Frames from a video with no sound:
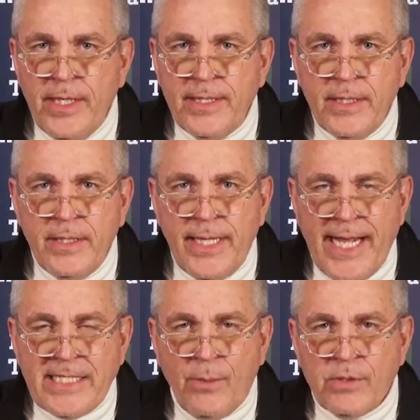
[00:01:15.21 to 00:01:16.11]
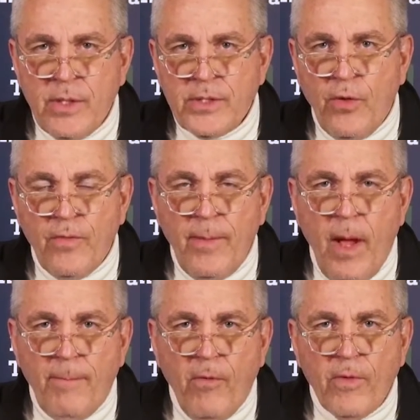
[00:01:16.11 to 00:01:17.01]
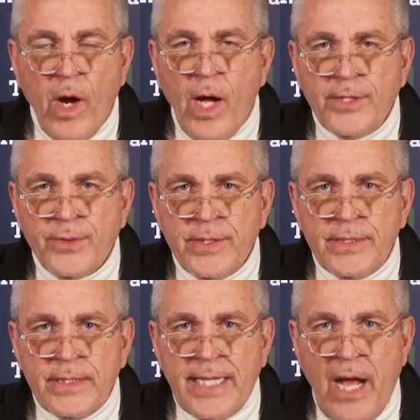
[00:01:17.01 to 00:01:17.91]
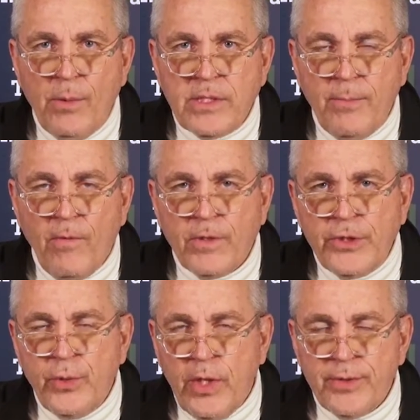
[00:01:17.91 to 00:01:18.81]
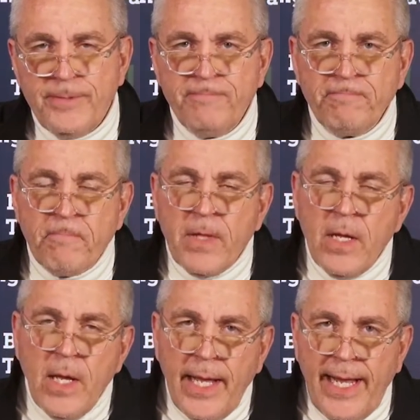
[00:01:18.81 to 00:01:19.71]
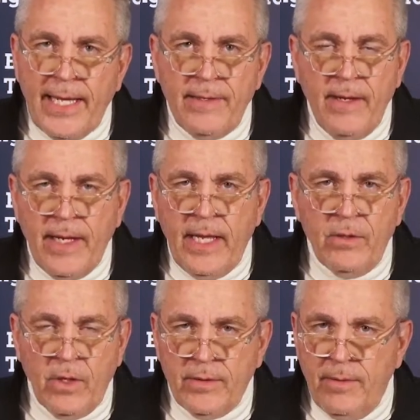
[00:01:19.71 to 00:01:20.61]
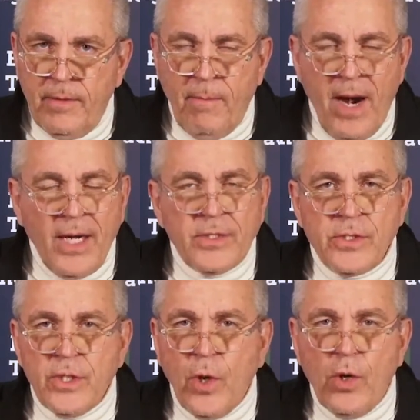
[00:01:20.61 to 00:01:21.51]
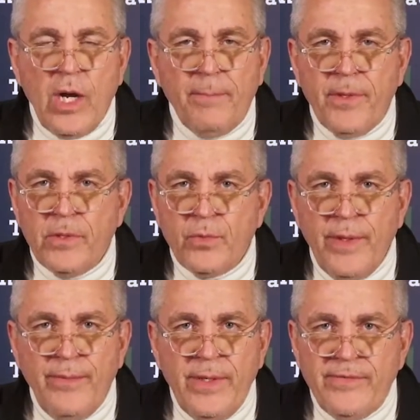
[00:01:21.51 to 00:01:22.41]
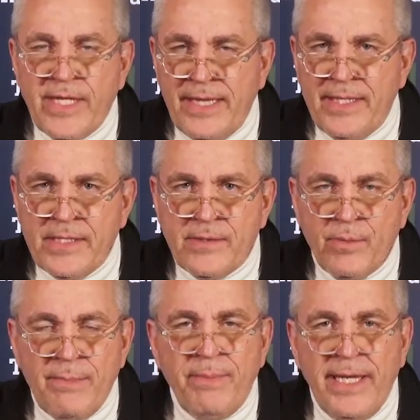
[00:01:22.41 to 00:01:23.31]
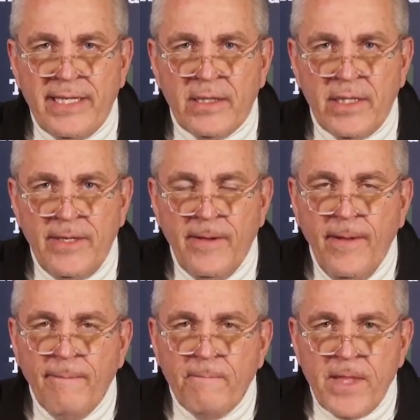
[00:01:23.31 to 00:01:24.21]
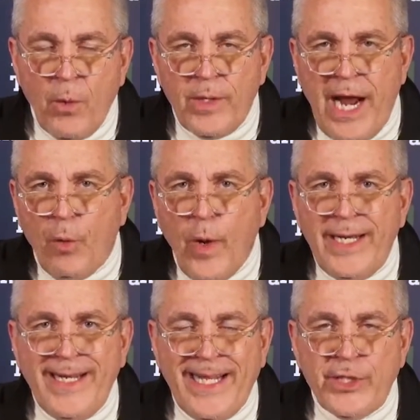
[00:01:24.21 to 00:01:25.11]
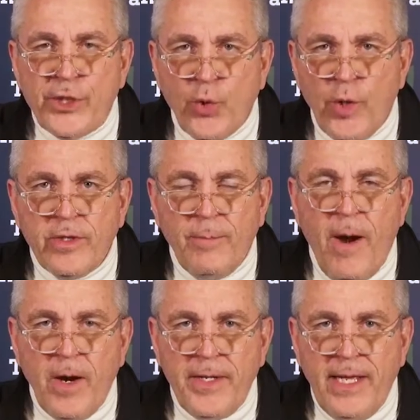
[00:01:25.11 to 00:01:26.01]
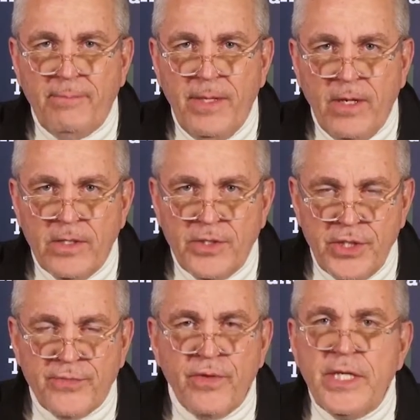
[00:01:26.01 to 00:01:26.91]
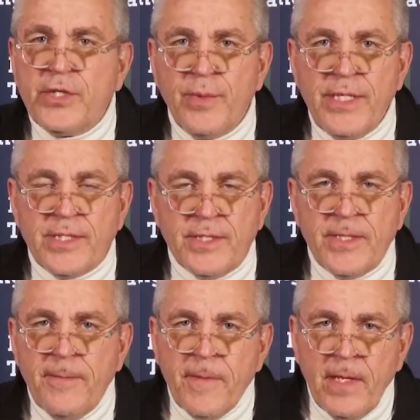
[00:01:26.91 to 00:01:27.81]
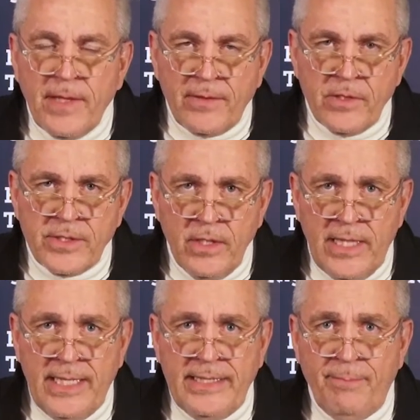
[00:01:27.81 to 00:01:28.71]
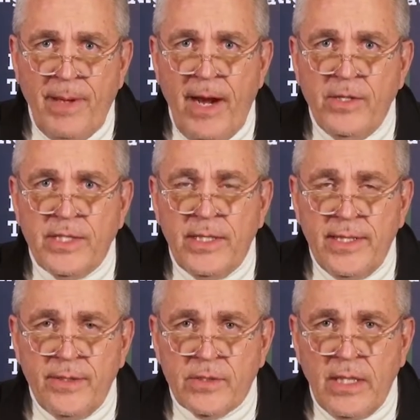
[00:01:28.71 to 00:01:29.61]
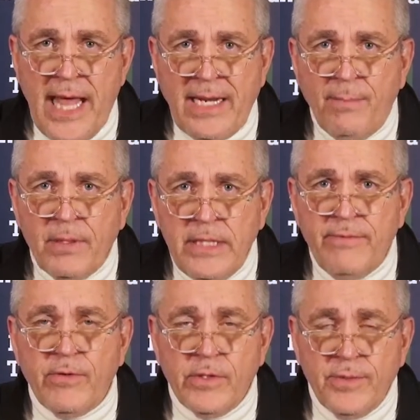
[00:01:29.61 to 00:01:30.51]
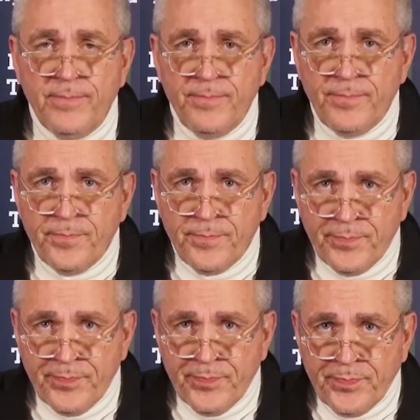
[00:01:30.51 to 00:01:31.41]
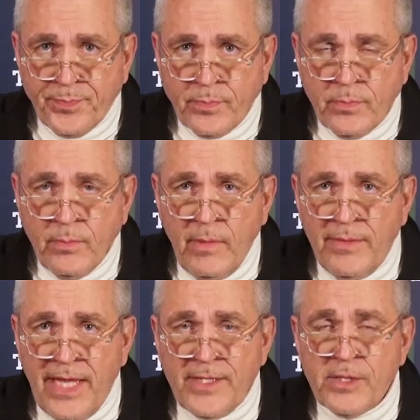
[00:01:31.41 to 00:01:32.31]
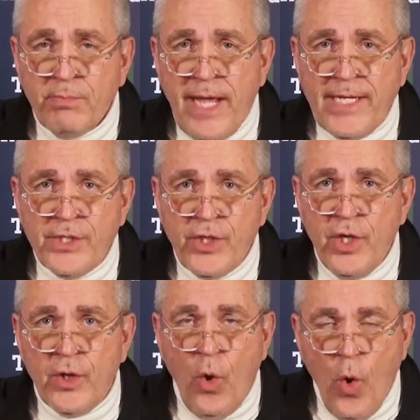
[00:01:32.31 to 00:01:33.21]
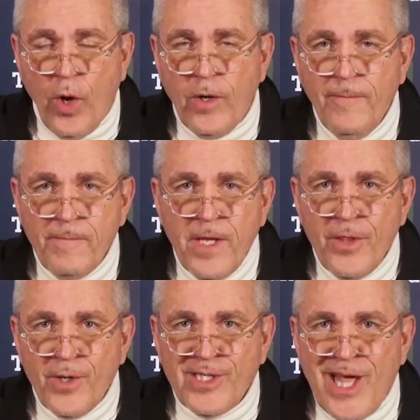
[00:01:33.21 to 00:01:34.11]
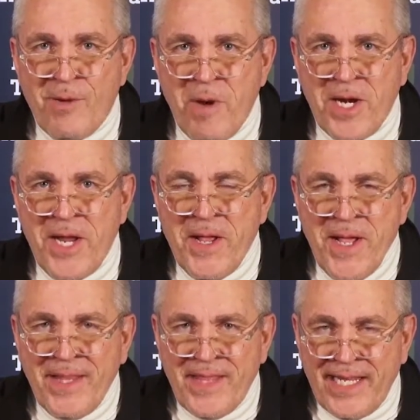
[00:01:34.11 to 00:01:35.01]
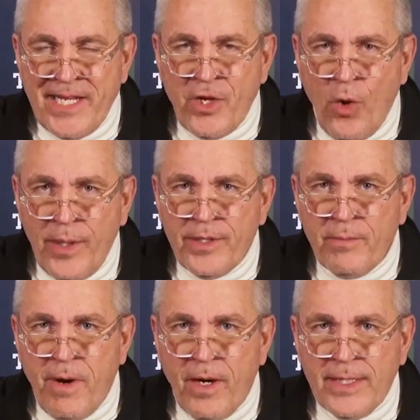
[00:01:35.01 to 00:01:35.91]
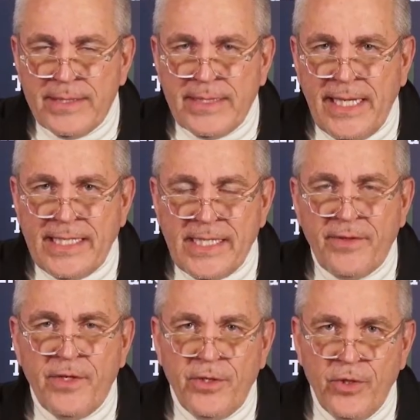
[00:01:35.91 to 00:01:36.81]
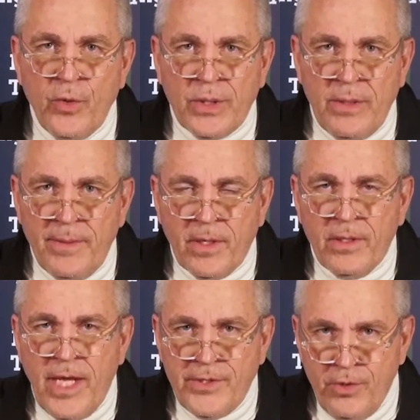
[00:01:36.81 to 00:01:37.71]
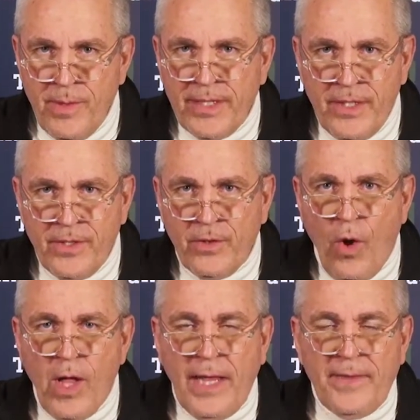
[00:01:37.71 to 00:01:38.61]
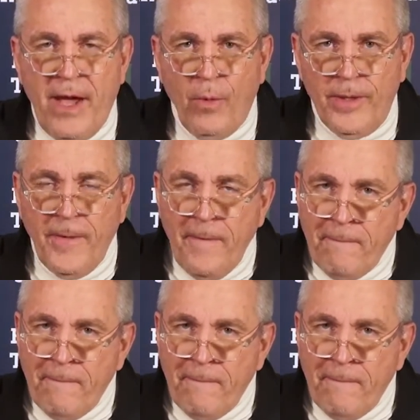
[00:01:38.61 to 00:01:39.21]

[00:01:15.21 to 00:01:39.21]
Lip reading: And the NASDAQ was up over 100, and the Dow was up over 200. And, again, look, the markets are still going up. We've said this repeatedly, that we're not ready to get short the market yet because just for these reasons, that there's still a lot of dip buyers in, and there's a lot of believers that this plan is good, or there's a lot of money that can go into the market that has nothing to do with the middle class. You make the call on that one.